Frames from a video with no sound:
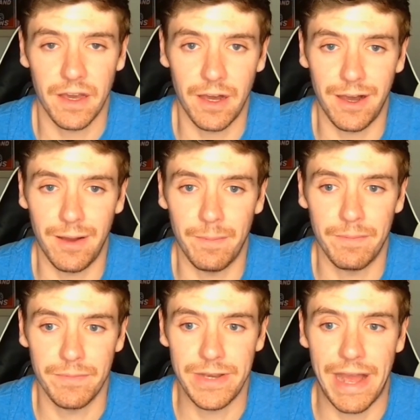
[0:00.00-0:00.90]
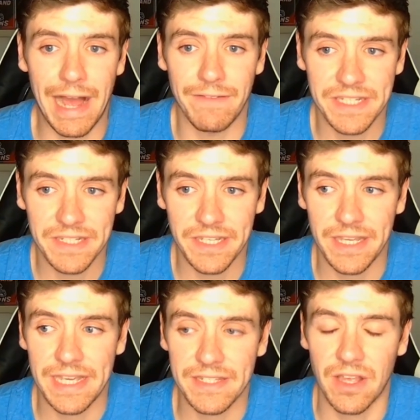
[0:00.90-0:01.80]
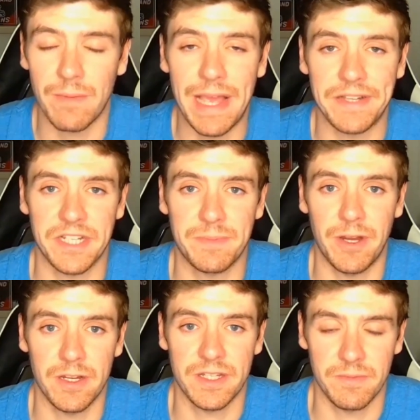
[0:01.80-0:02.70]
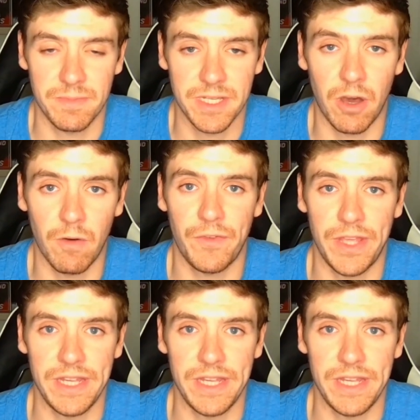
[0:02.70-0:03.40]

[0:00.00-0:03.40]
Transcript: Now, obviously, Islam has experience himself.